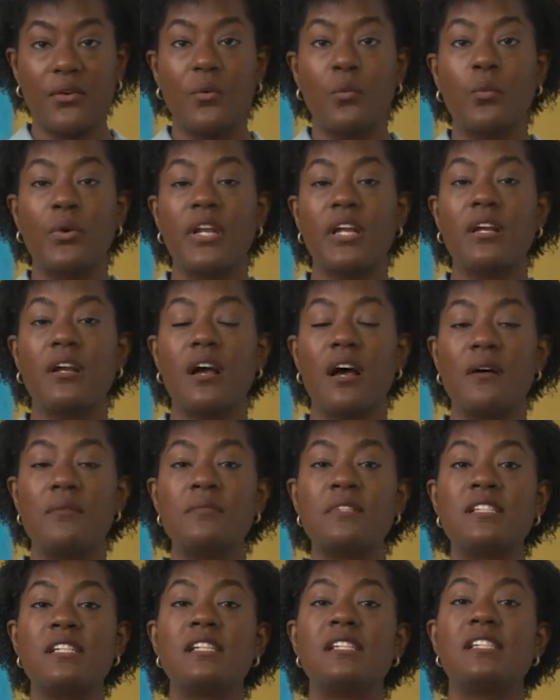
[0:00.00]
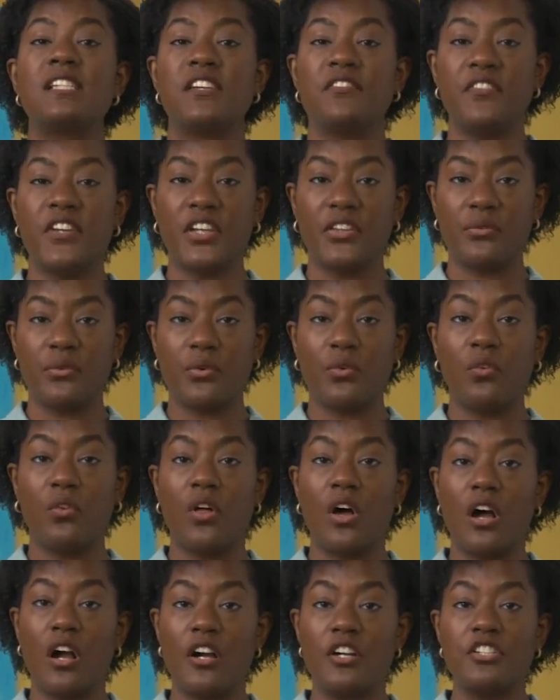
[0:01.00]
When it comes to sifting through
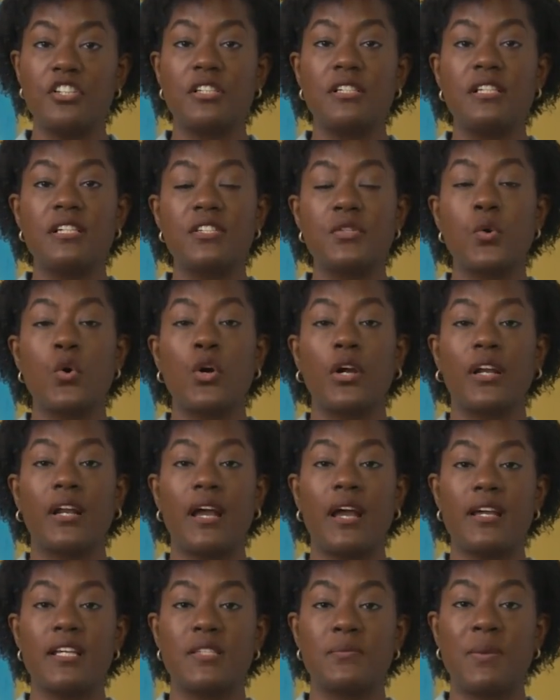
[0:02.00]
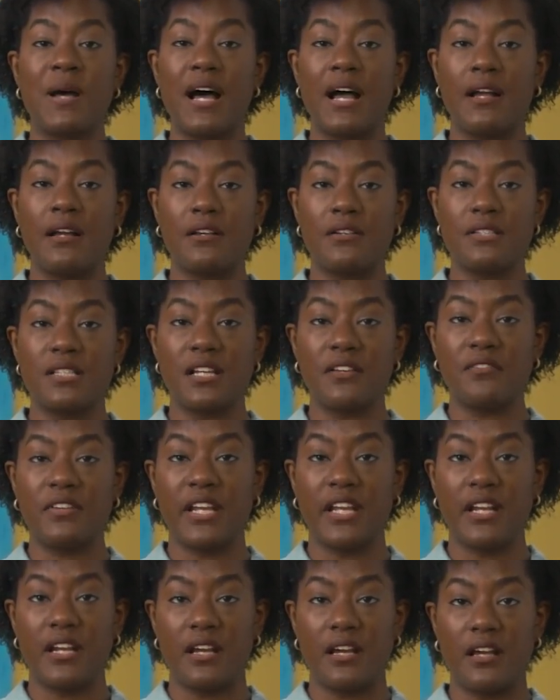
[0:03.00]
large, disorganized piles of
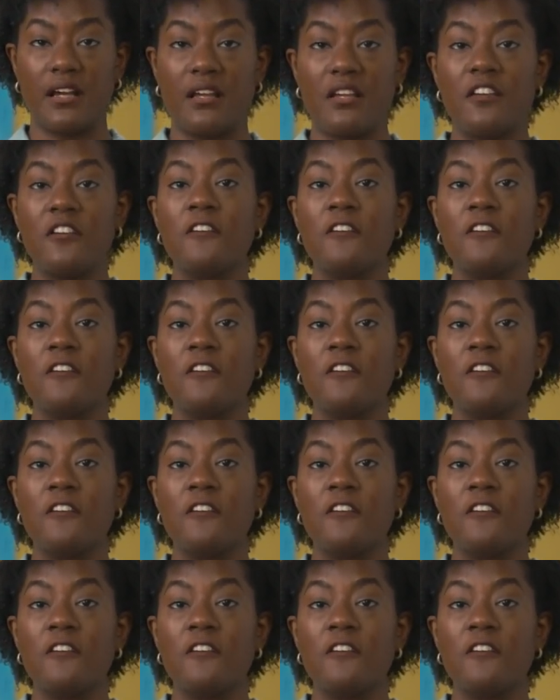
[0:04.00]
data,